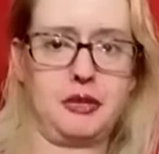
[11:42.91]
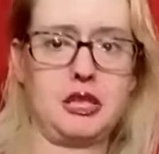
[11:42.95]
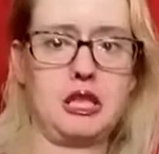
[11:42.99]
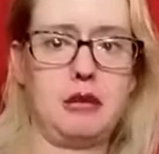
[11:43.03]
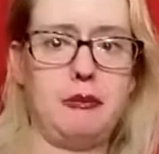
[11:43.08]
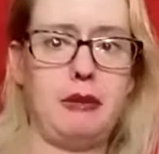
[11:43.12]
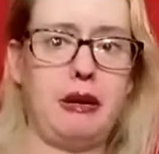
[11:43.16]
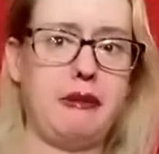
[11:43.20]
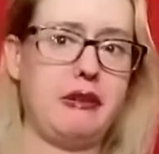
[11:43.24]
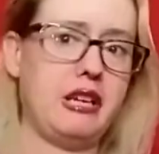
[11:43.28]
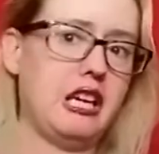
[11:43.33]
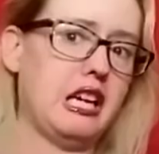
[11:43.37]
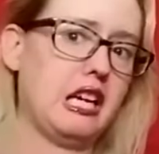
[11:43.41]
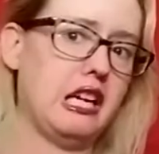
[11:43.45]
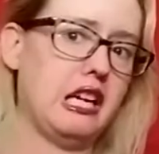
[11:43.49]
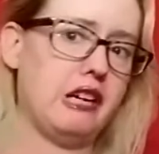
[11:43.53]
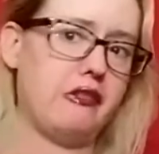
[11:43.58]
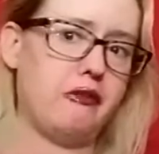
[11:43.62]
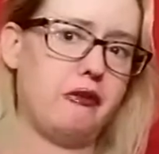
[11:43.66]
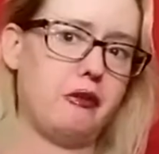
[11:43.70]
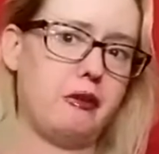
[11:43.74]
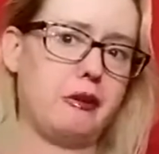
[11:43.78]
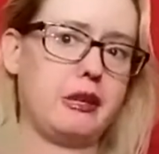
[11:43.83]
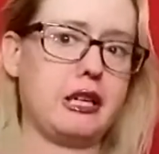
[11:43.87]
maybe F,
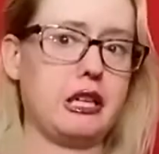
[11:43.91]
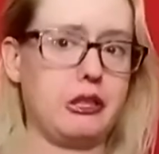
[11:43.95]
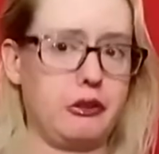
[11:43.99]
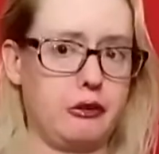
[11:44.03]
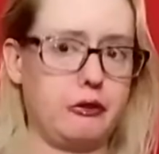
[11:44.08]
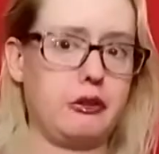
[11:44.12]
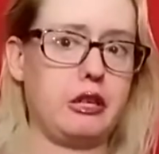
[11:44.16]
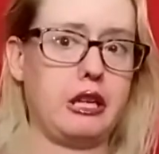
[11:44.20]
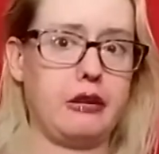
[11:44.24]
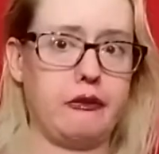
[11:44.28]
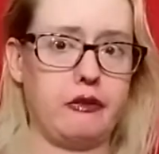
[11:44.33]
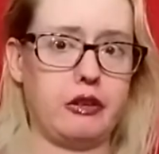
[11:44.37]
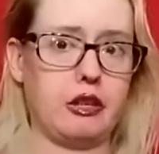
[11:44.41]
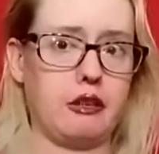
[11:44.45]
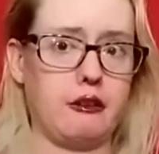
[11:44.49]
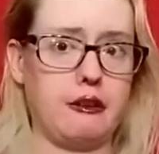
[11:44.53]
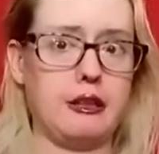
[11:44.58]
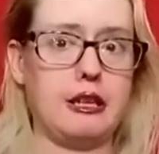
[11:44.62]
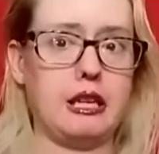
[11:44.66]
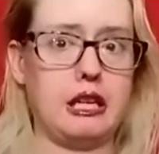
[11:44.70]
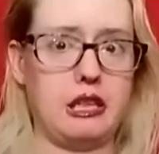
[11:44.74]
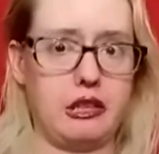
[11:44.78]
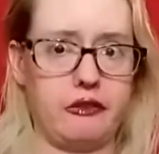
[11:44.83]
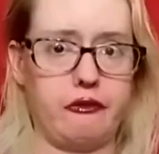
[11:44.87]
because definitely
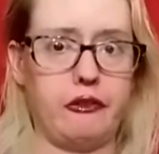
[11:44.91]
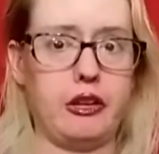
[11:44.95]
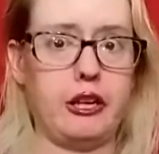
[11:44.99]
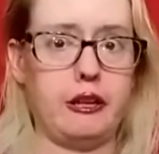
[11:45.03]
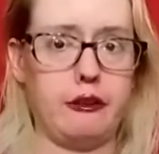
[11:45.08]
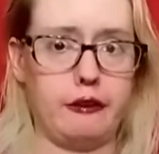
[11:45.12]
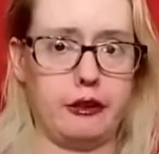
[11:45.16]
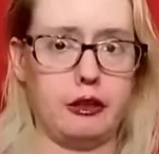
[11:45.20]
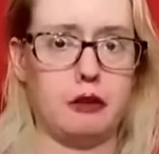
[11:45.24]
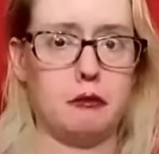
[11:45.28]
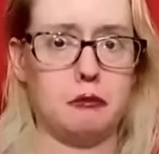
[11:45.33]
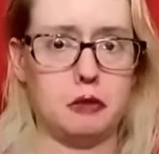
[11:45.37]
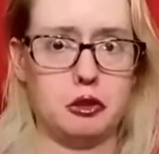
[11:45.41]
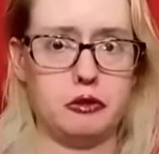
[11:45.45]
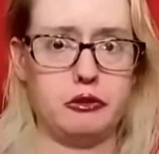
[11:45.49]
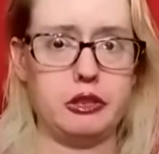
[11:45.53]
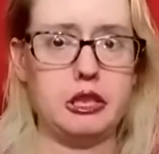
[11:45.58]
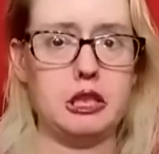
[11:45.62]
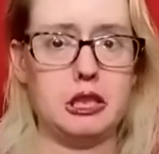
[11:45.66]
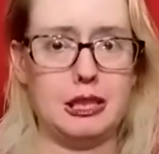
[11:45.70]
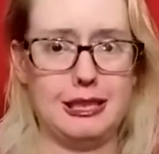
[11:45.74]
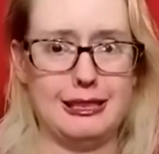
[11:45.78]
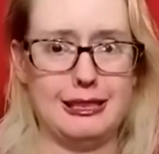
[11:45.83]
that's a failure movie.